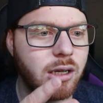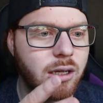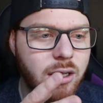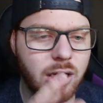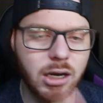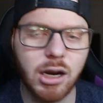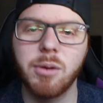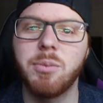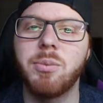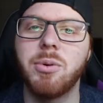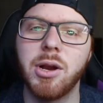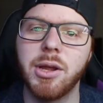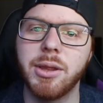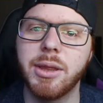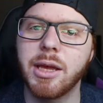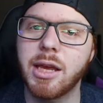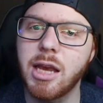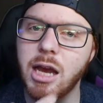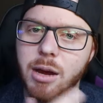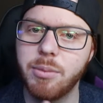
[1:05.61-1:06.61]
could operate
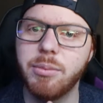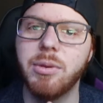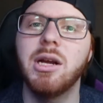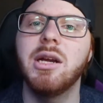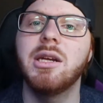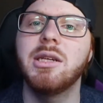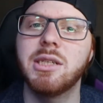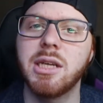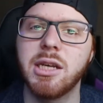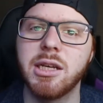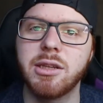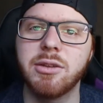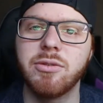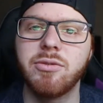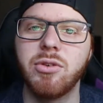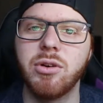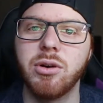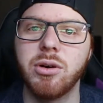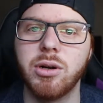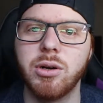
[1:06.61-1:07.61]
the camera and take the
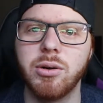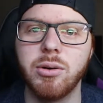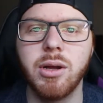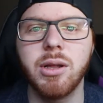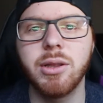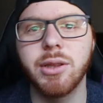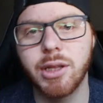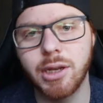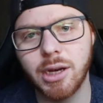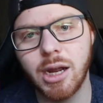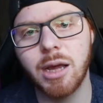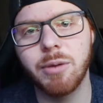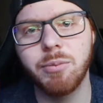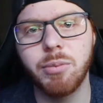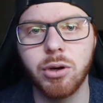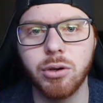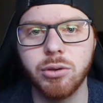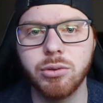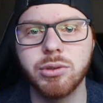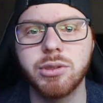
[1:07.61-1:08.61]
photo, and then I
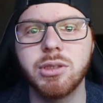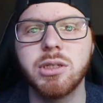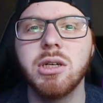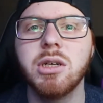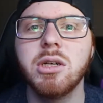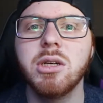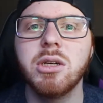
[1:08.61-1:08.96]
posed.